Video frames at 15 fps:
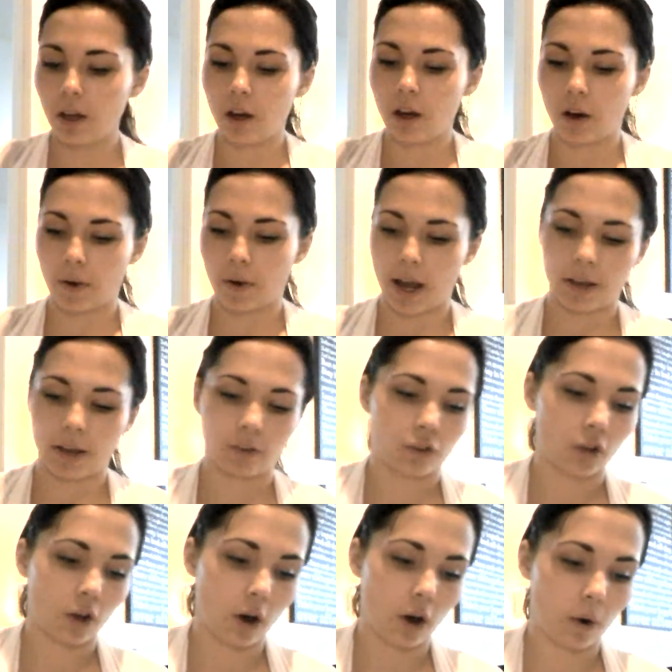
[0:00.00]
Okay,
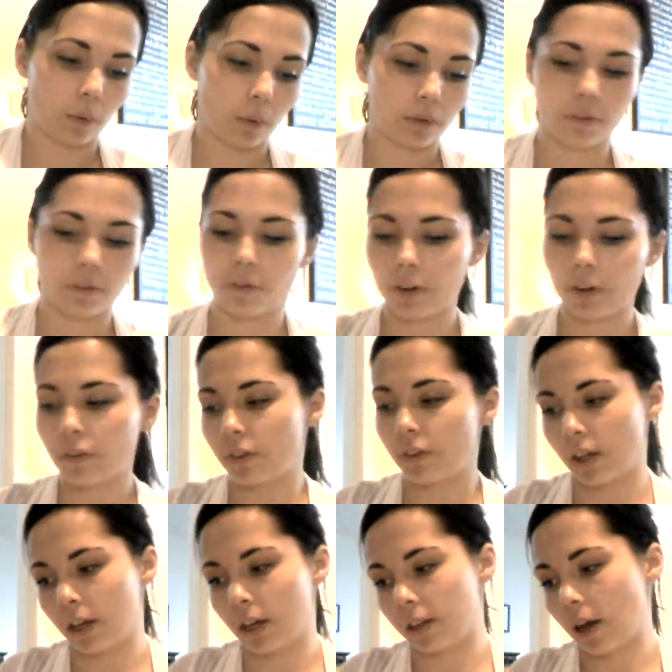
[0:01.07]
so the first
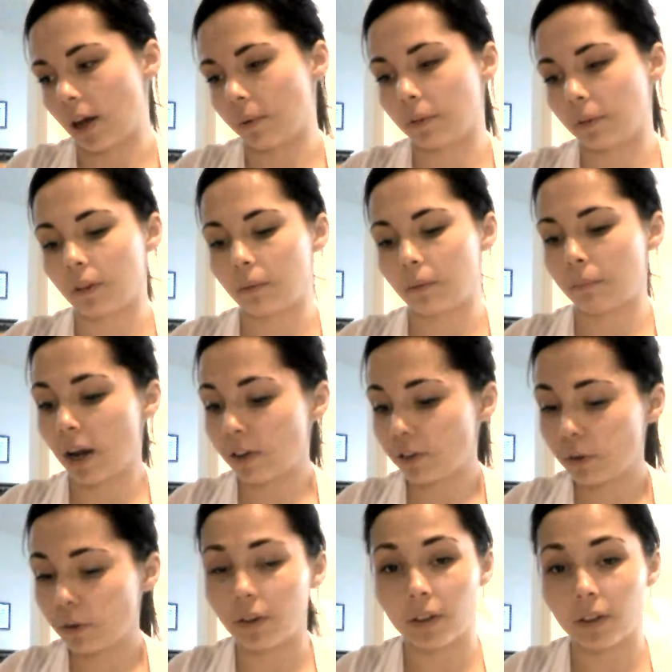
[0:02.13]
thing, now mind
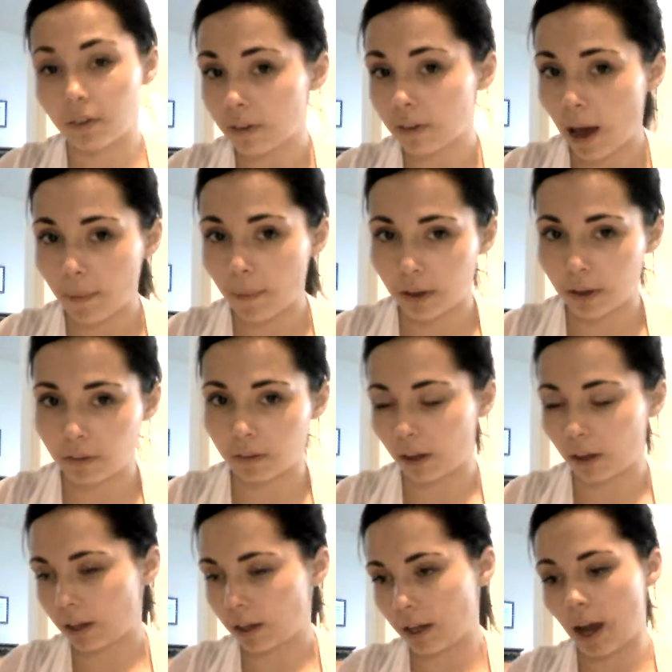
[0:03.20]
you, this is how I
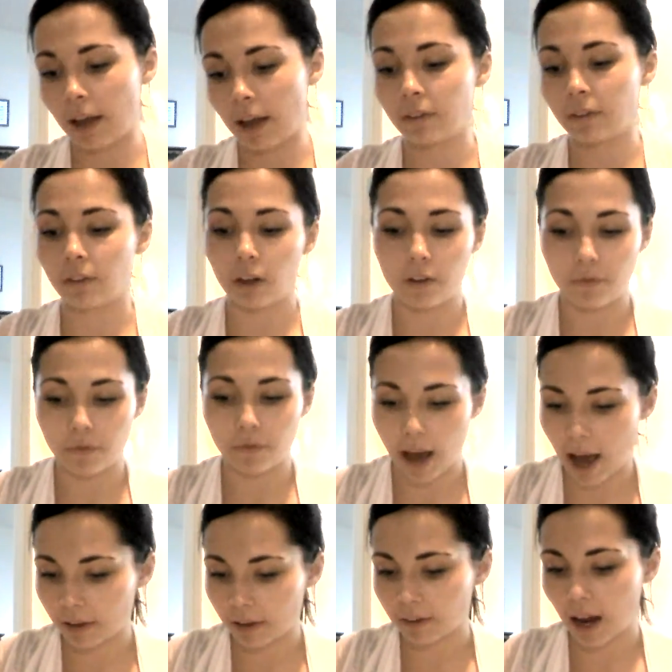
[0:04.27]
study. I study
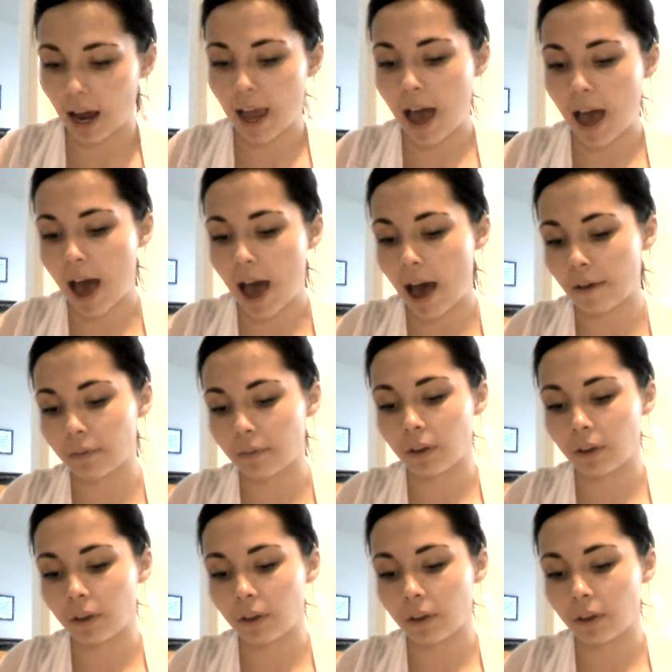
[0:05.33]
fast. I'm